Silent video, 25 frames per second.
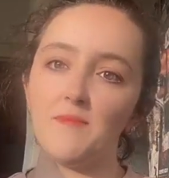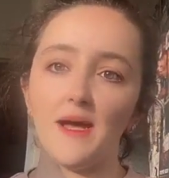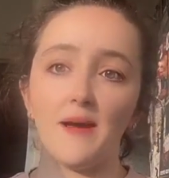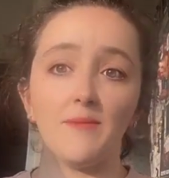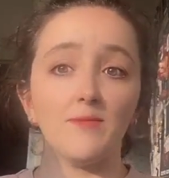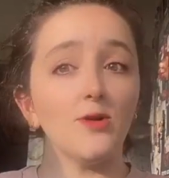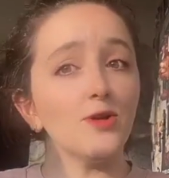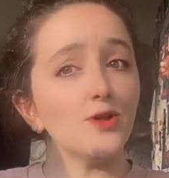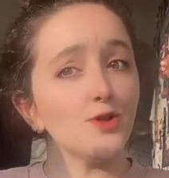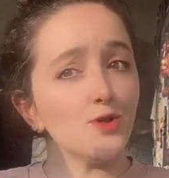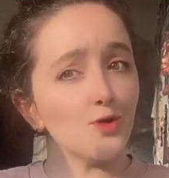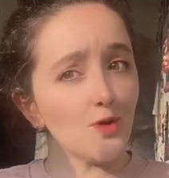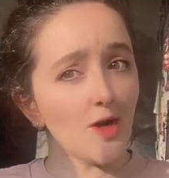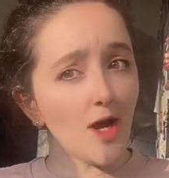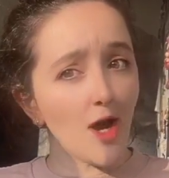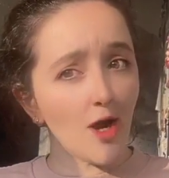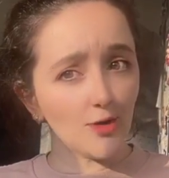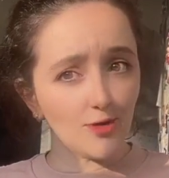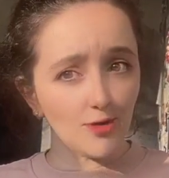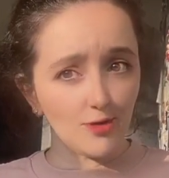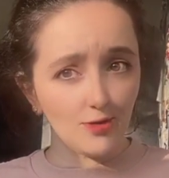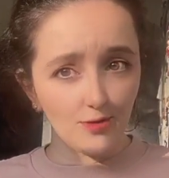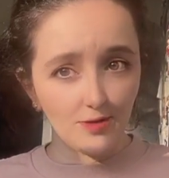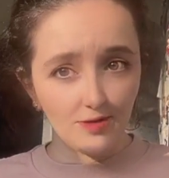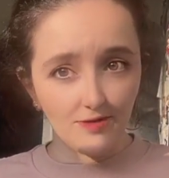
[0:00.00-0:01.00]
I'm not sure how
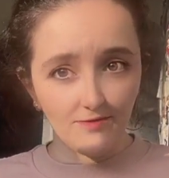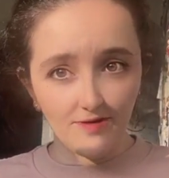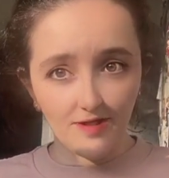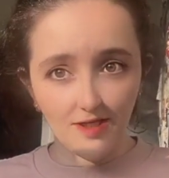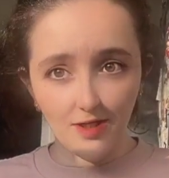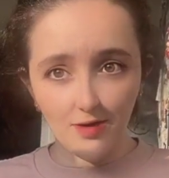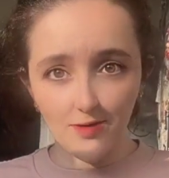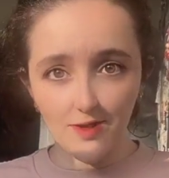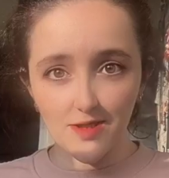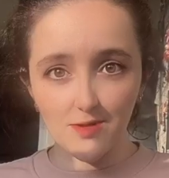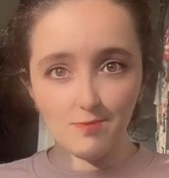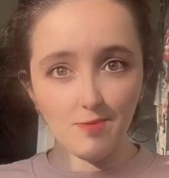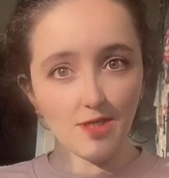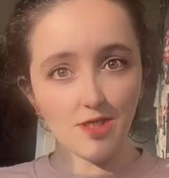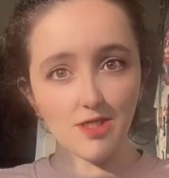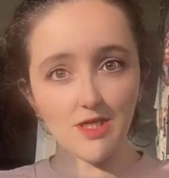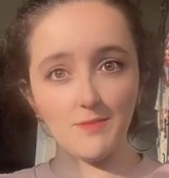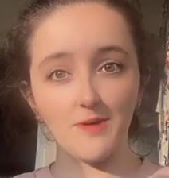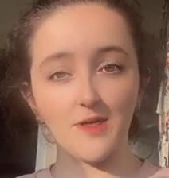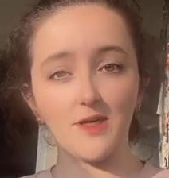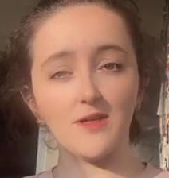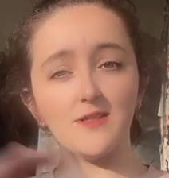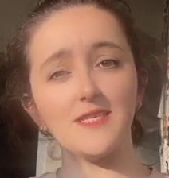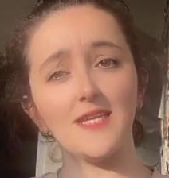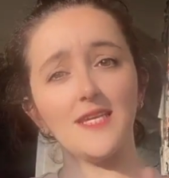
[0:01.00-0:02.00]
to do the video, especially
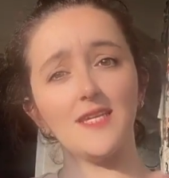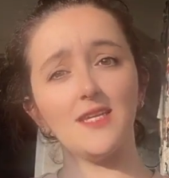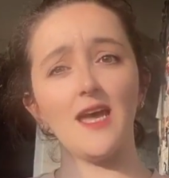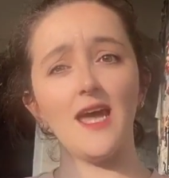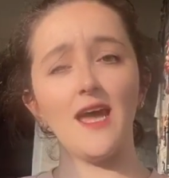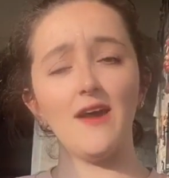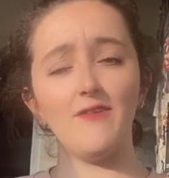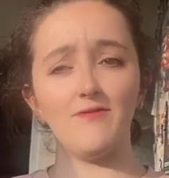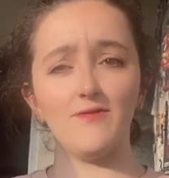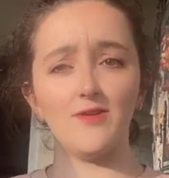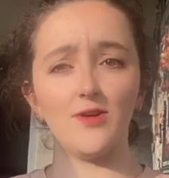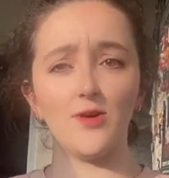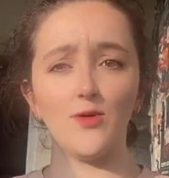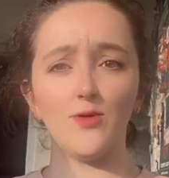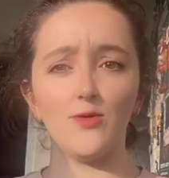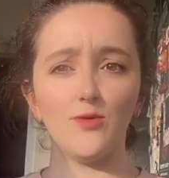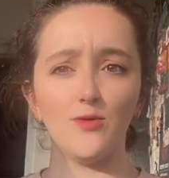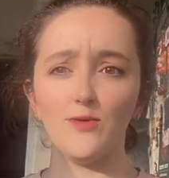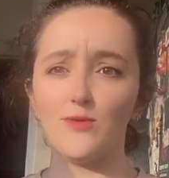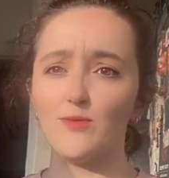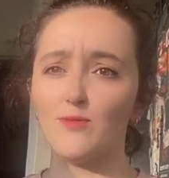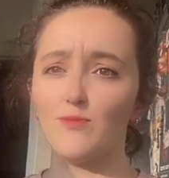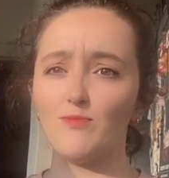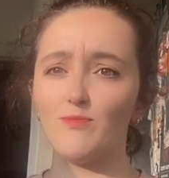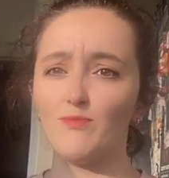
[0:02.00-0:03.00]
because I have no
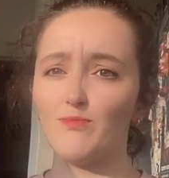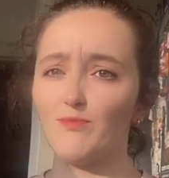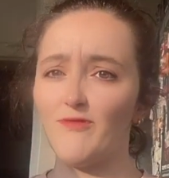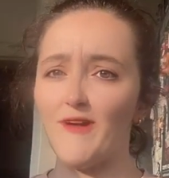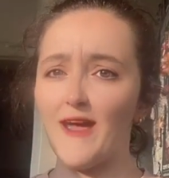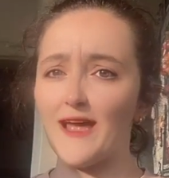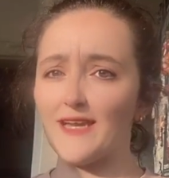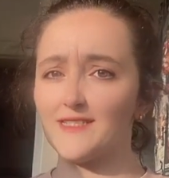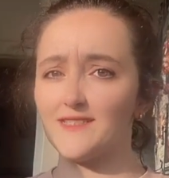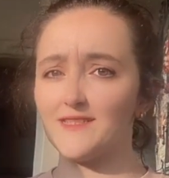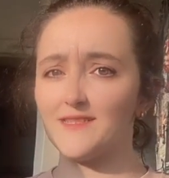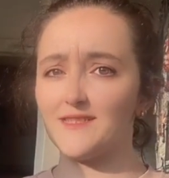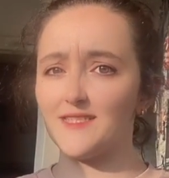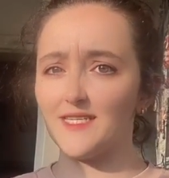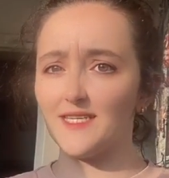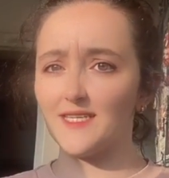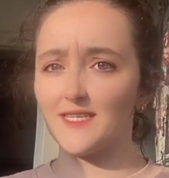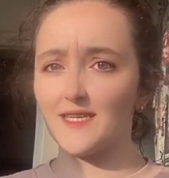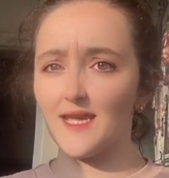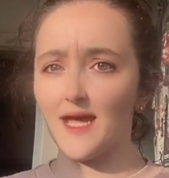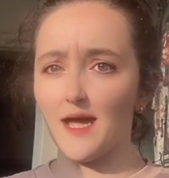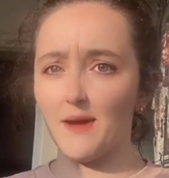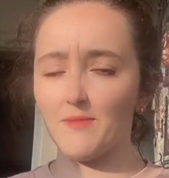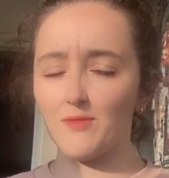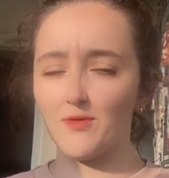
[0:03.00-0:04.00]
fancy
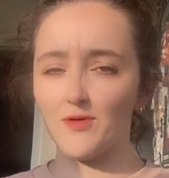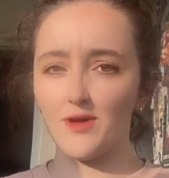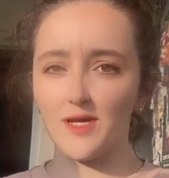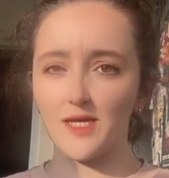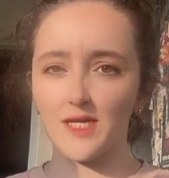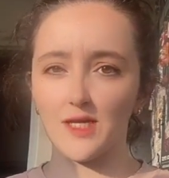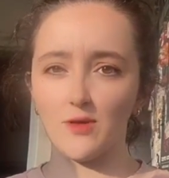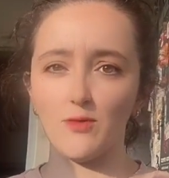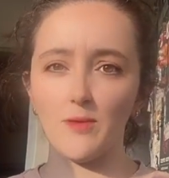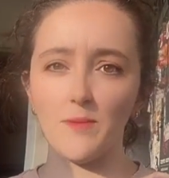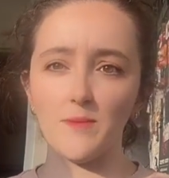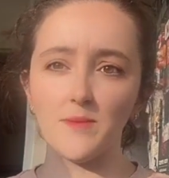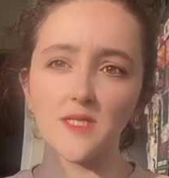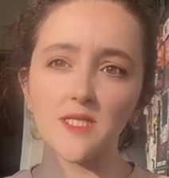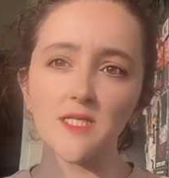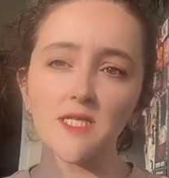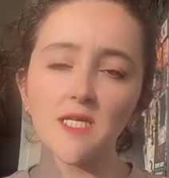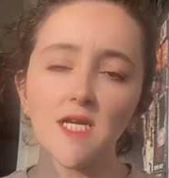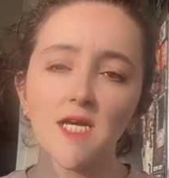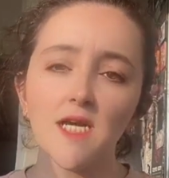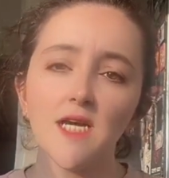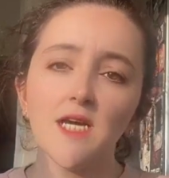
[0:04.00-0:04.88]
camera equipment.